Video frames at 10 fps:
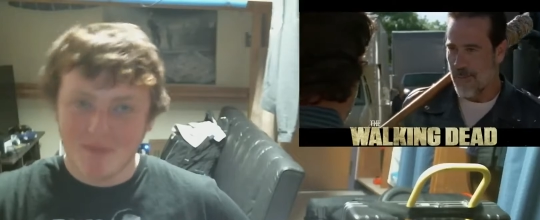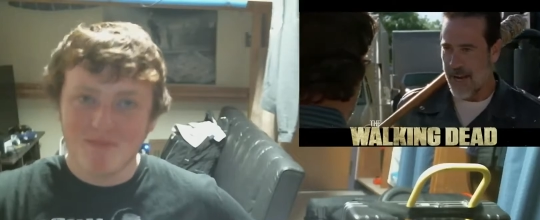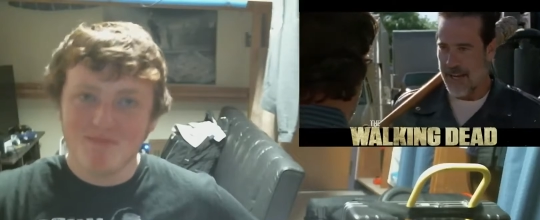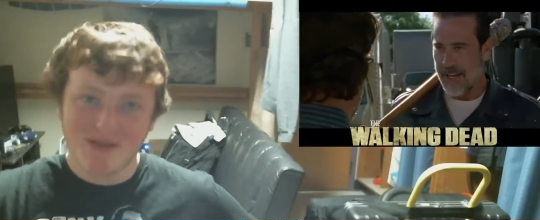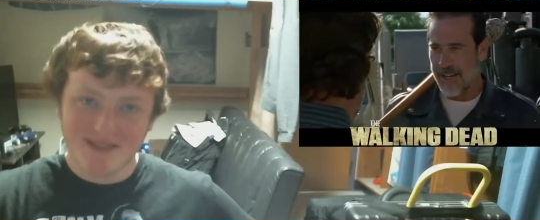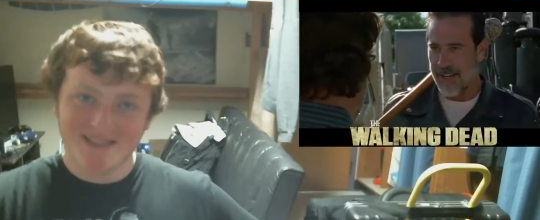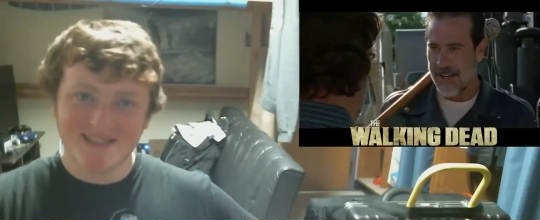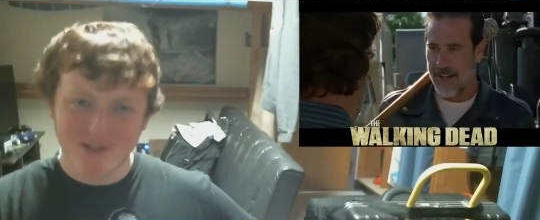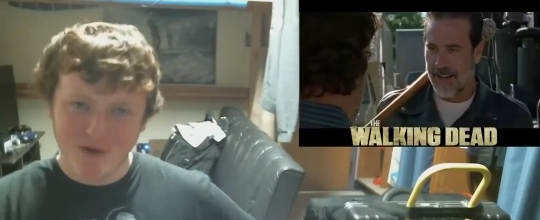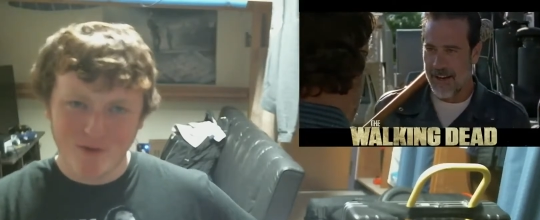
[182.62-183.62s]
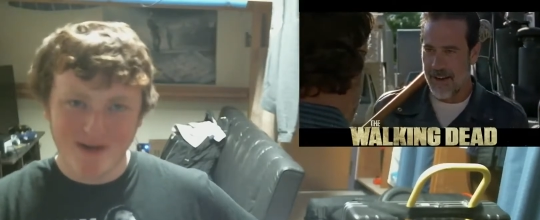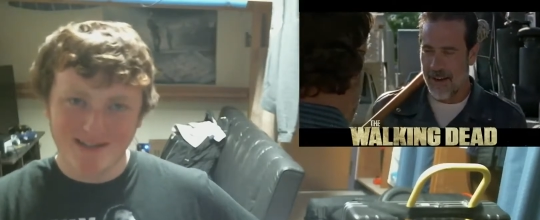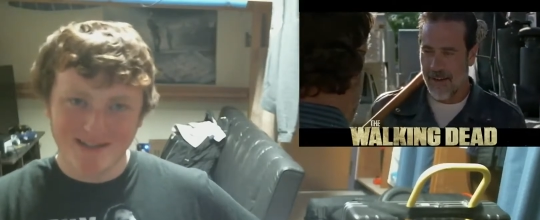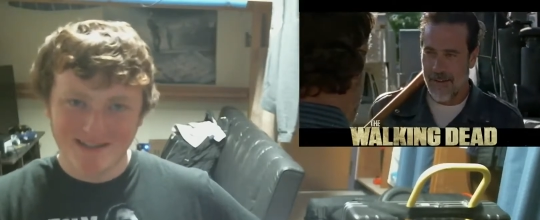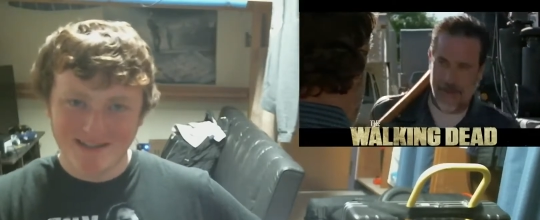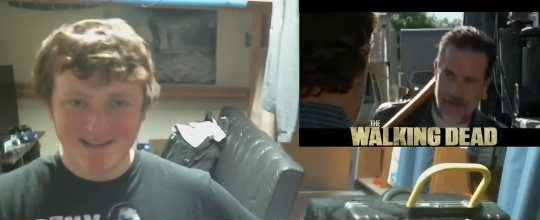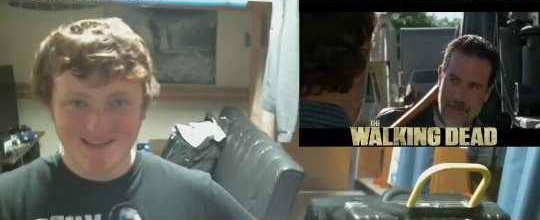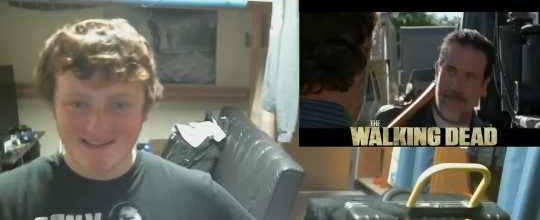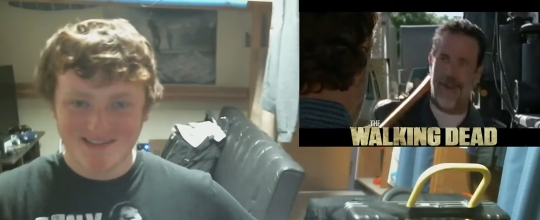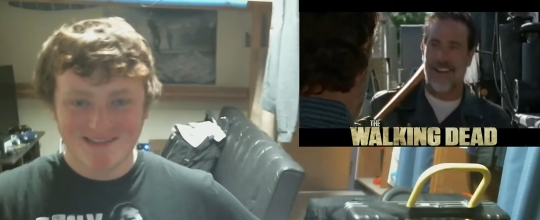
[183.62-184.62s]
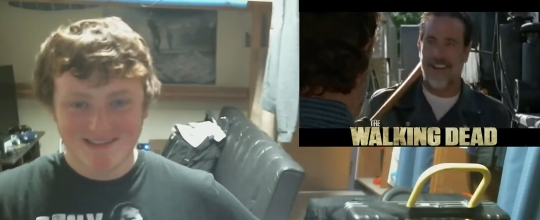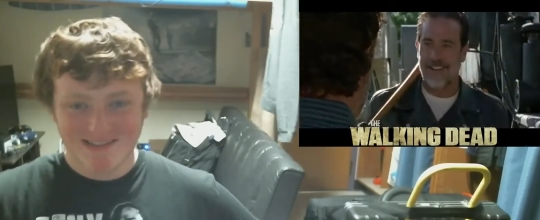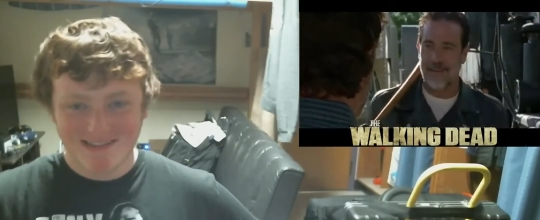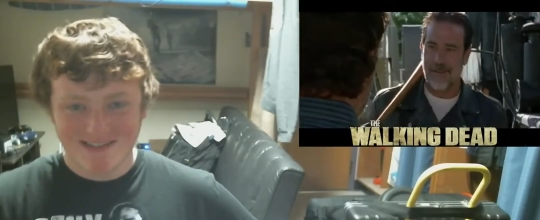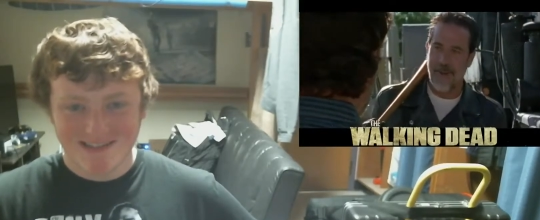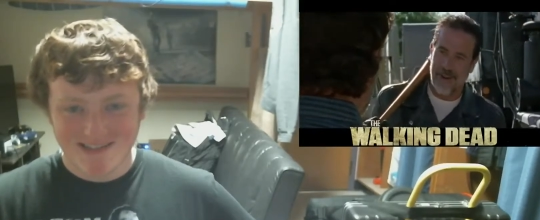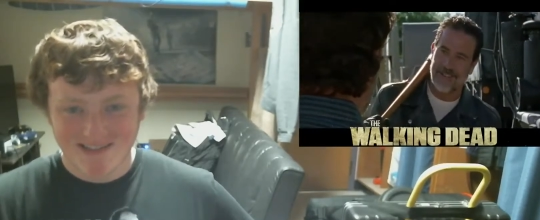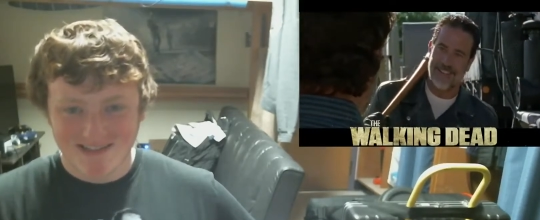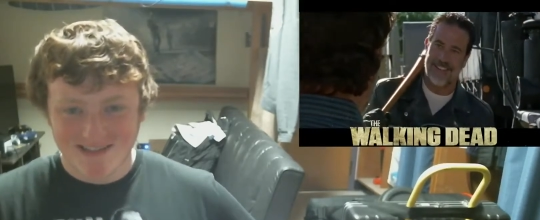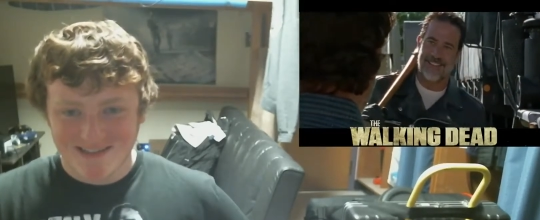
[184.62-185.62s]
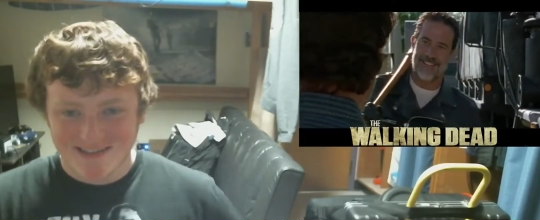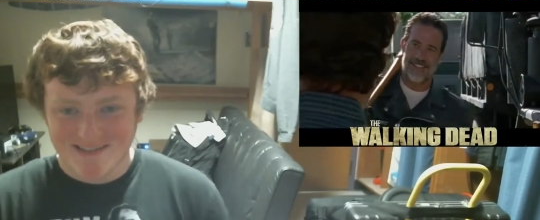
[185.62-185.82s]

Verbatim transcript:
Speaker 1: oh, besties already. Come on out here. Watch this.